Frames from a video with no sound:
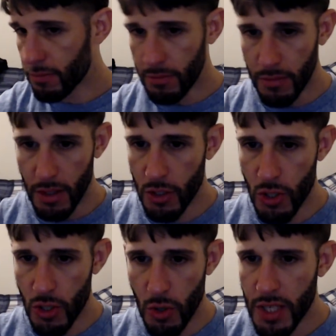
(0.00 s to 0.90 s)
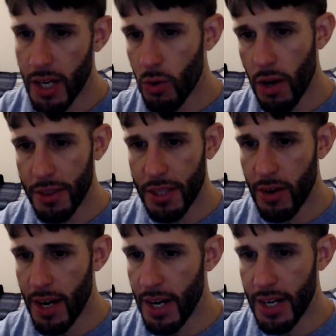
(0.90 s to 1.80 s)
So he's got to go out there
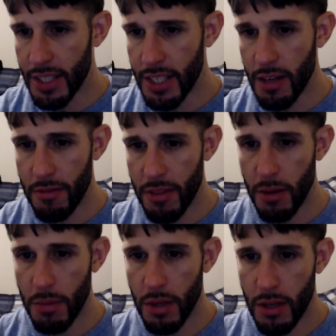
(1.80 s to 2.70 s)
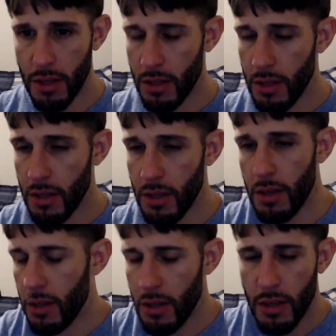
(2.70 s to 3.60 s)
and give them
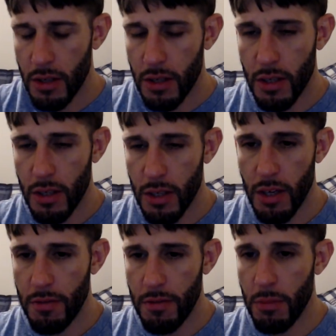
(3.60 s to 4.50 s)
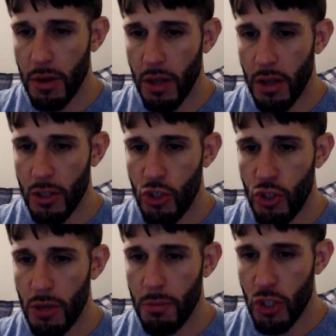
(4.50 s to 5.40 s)
a legitimate
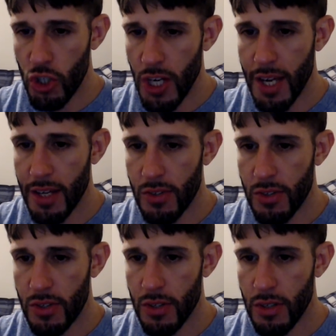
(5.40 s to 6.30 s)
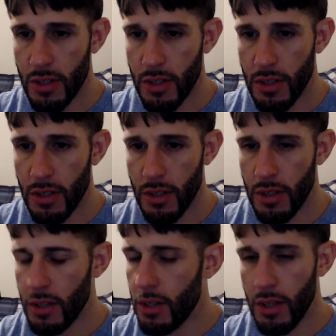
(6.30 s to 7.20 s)
chance,
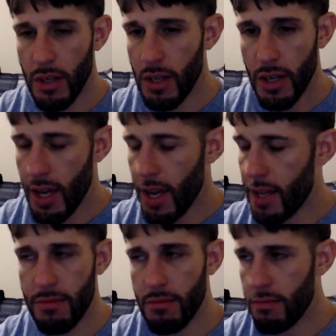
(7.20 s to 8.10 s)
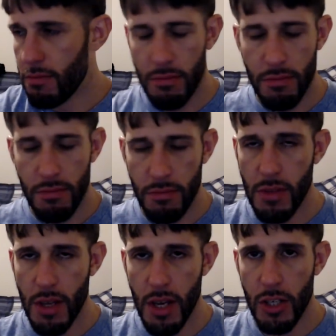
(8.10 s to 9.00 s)
and
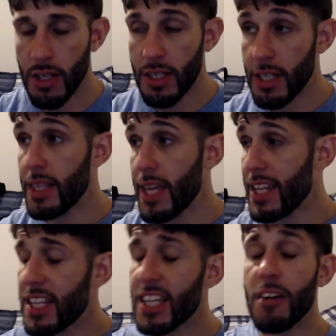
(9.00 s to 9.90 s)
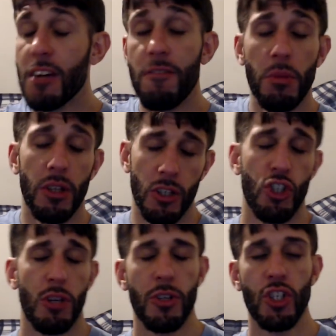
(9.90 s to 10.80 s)
they need to give him a legitimate
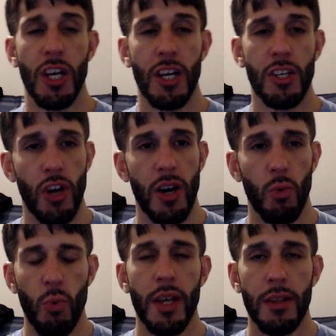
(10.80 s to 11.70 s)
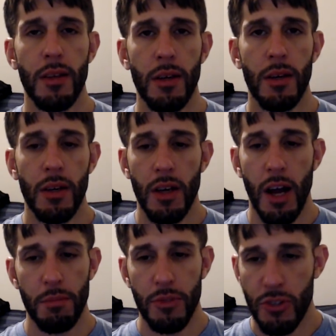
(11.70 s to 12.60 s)
chance to try to win. I'm
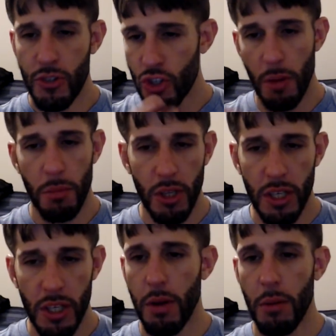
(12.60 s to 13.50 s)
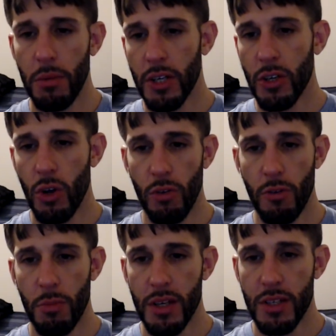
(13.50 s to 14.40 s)
stumbling and bumbling all over
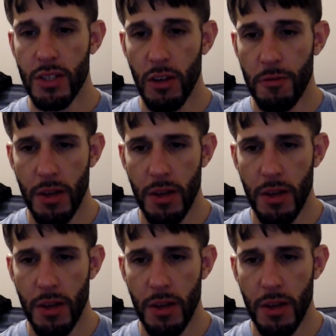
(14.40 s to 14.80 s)
myself. Yeah,